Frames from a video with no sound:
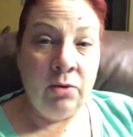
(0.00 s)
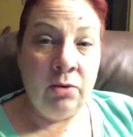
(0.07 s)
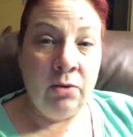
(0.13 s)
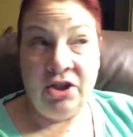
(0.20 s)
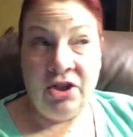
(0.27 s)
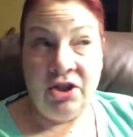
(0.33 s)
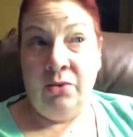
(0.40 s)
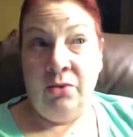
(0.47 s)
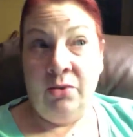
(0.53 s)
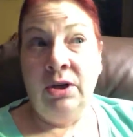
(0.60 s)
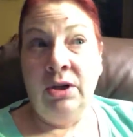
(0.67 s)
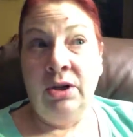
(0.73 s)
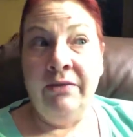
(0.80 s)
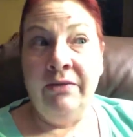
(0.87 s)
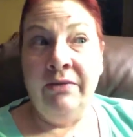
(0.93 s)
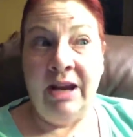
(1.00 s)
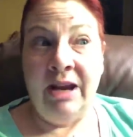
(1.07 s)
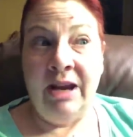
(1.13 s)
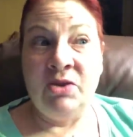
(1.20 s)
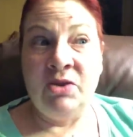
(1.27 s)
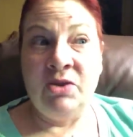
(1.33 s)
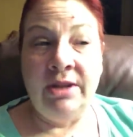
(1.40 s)
which is a really
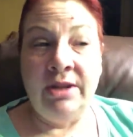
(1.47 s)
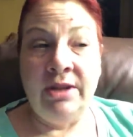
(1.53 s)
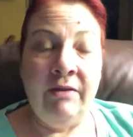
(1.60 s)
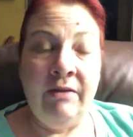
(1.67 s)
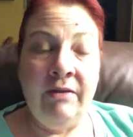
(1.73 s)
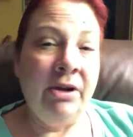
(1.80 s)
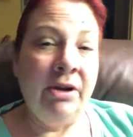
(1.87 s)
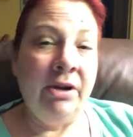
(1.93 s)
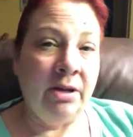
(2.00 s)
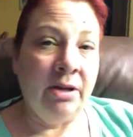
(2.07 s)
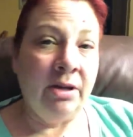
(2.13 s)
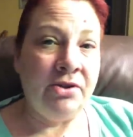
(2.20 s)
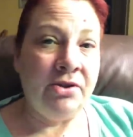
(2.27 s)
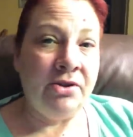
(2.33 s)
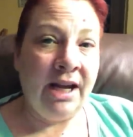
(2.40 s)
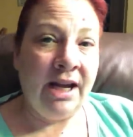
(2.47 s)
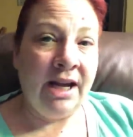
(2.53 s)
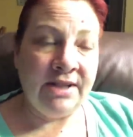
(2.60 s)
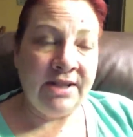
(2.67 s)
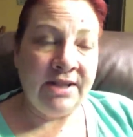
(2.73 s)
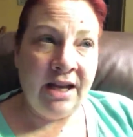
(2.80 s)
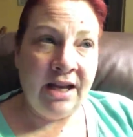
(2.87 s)
famous one that everybody dumpster dives
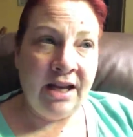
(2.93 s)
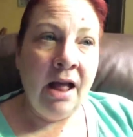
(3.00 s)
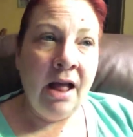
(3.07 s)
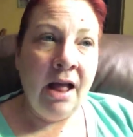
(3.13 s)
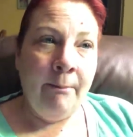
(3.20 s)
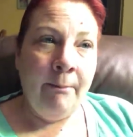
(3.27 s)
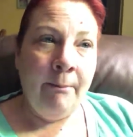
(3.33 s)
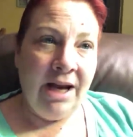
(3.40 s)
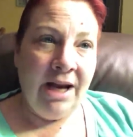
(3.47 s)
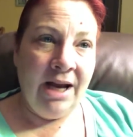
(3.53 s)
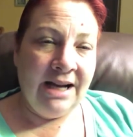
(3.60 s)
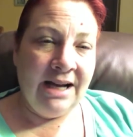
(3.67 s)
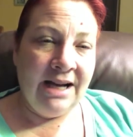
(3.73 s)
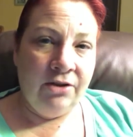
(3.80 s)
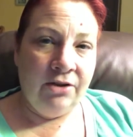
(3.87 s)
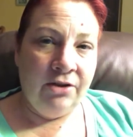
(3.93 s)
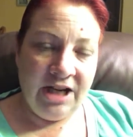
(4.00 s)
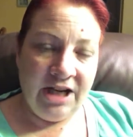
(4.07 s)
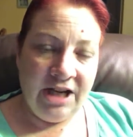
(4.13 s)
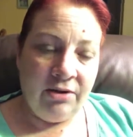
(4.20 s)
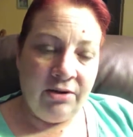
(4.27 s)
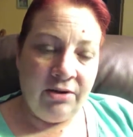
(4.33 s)
on, my Dollar
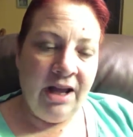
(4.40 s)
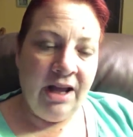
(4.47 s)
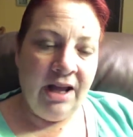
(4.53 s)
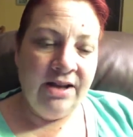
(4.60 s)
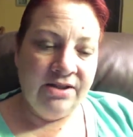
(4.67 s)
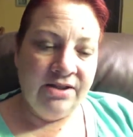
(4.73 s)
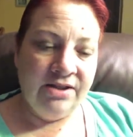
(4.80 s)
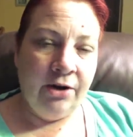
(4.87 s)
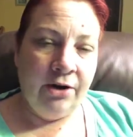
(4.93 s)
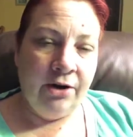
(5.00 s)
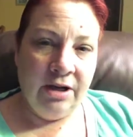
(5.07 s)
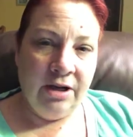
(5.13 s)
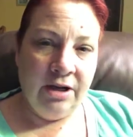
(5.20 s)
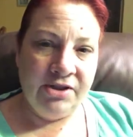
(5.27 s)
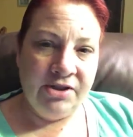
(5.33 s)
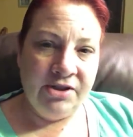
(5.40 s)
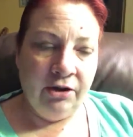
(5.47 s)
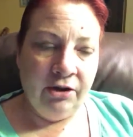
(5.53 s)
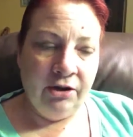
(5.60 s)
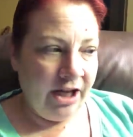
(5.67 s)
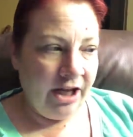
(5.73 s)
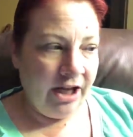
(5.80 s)
General has their dumpster
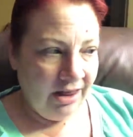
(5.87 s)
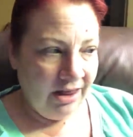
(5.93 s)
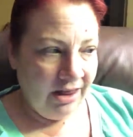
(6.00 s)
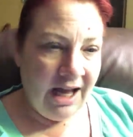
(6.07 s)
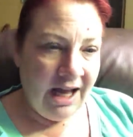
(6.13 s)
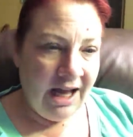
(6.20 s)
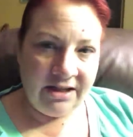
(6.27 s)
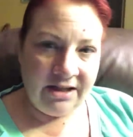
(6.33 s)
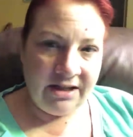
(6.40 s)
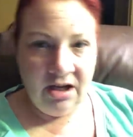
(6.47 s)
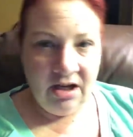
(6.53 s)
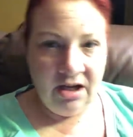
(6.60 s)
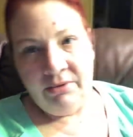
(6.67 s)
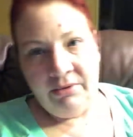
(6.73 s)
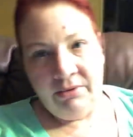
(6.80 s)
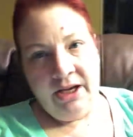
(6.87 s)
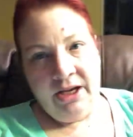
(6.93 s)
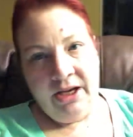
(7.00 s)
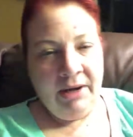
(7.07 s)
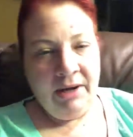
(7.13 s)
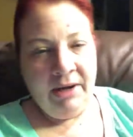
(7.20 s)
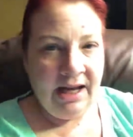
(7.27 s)
like locked up,
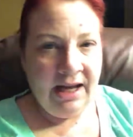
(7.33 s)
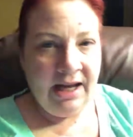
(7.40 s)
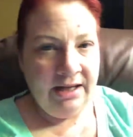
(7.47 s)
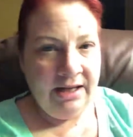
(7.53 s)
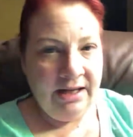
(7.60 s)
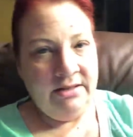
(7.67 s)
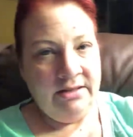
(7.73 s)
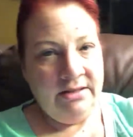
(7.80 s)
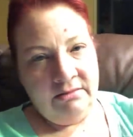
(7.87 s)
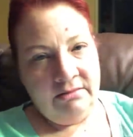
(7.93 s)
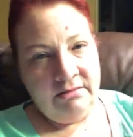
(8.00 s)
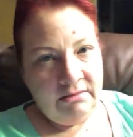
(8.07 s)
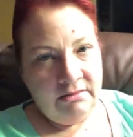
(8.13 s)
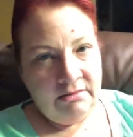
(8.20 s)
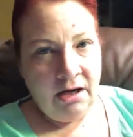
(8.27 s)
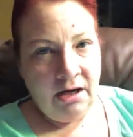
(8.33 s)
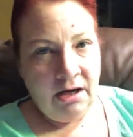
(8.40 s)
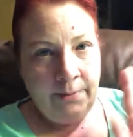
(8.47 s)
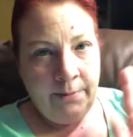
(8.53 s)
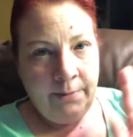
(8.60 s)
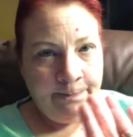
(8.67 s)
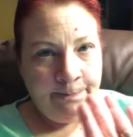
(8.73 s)
like behind
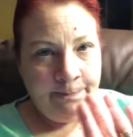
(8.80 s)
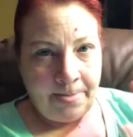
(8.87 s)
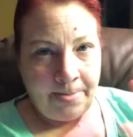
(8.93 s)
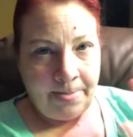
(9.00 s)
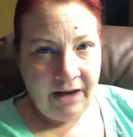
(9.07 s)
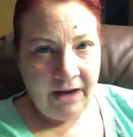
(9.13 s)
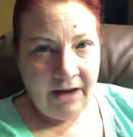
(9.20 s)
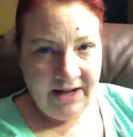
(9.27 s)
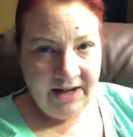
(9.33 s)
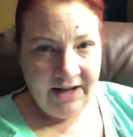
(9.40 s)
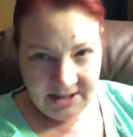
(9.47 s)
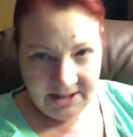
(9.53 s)
um, a fenced